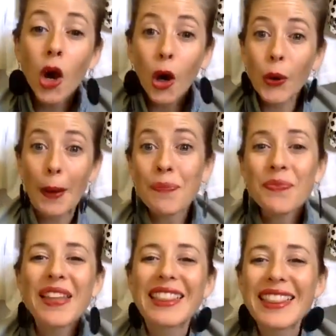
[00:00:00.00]
Okay,
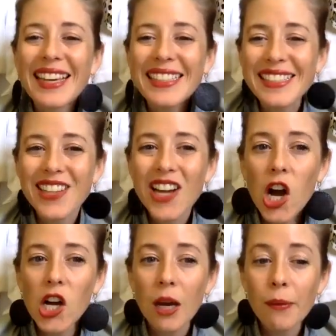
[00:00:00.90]
let's
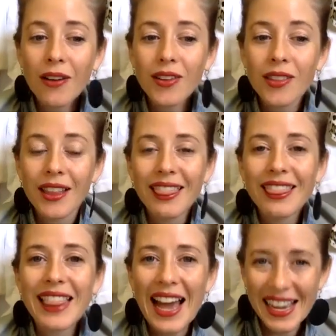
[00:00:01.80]
talk about the
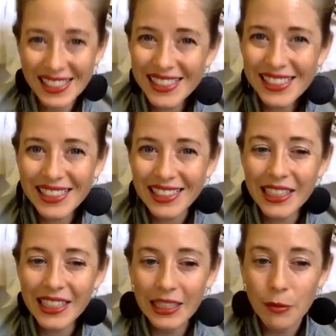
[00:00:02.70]
last
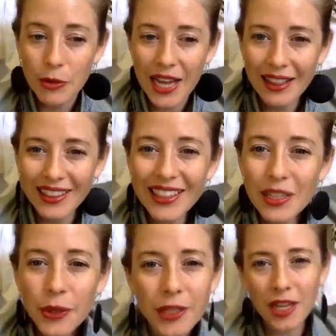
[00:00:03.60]
healing modality that
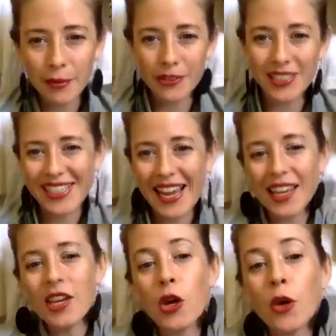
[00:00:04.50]
we're going to talk about
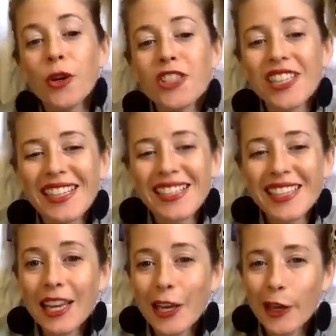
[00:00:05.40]
today, which is
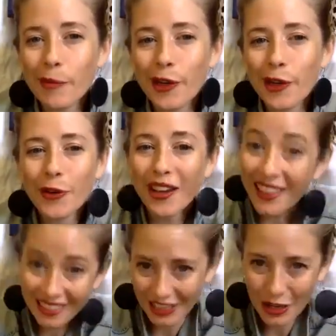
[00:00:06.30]

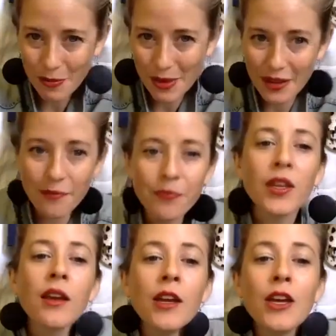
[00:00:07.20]
hypnotherapy.
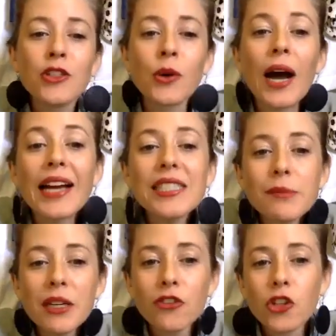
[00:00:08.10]
So I did
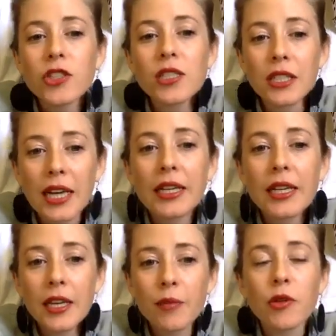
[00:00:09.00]
my first guided
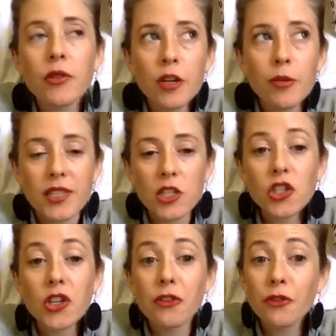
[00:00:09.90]
hypnotherapy session
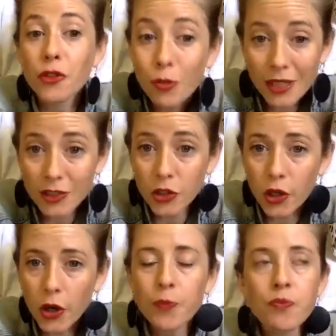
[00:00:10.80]
a few months
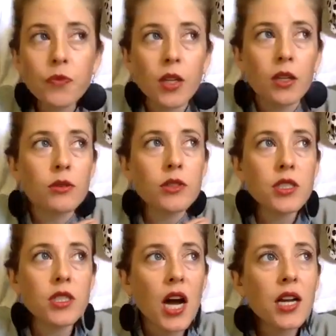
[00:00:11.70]
ago, and it was
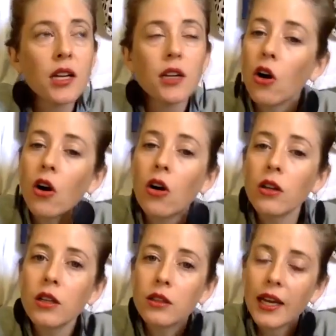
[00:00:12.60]
not at all
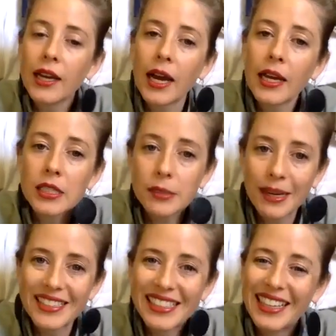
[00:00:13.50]
like I
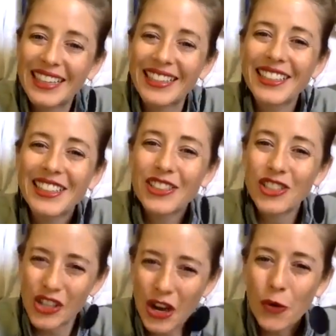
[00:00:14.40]
expected it to
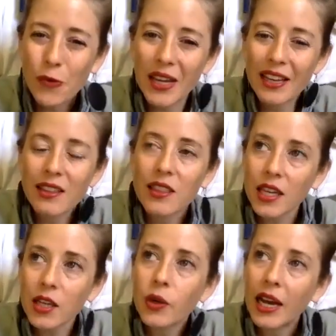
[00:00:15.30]
go. I
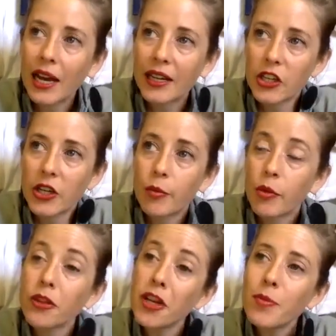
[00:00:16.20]
think when I hear
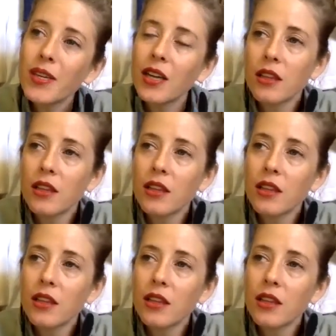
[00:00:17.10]
hypnotherapy, I